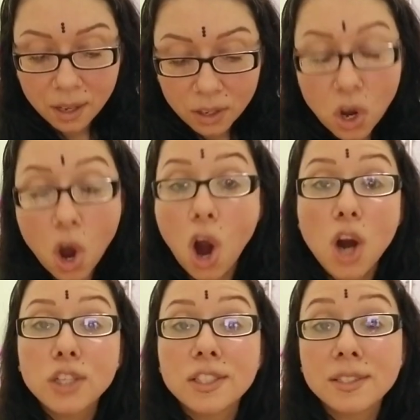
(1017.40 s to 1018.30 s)

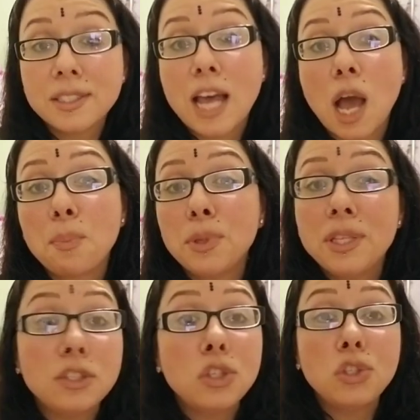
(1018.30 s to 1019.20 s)
cards in the deck. But
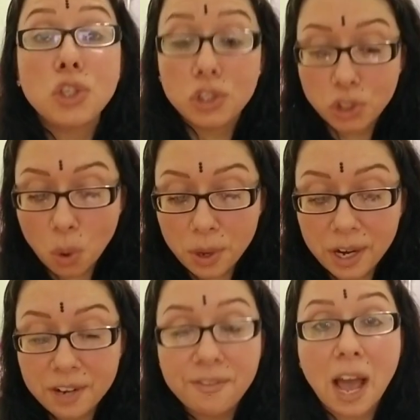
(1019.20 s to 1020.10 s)
this is just showing
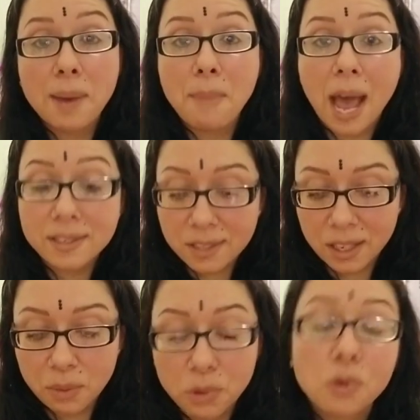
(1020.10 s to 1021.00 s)
a divine
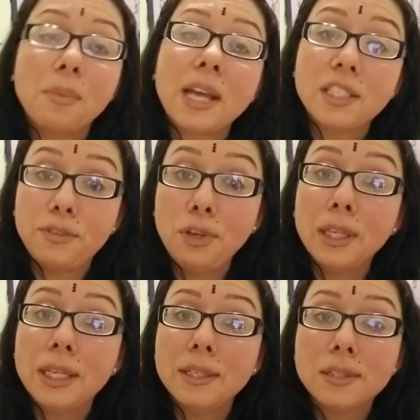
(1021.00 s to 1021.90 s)
masculine with romantic
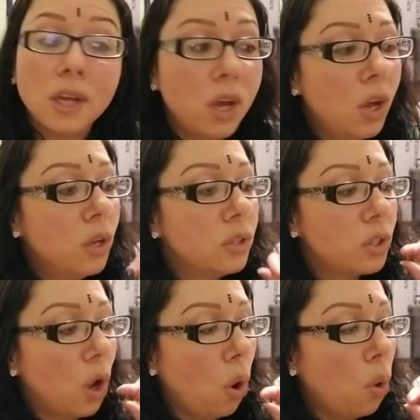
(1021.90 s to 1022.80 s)
feelings.
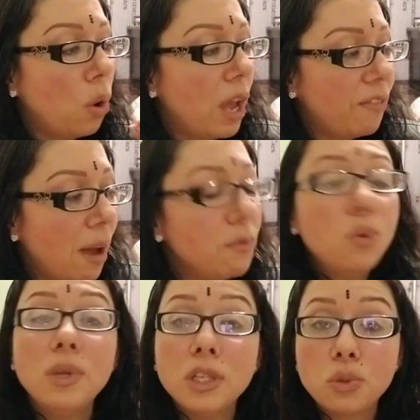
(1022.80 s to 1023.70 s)
So if I'm doing this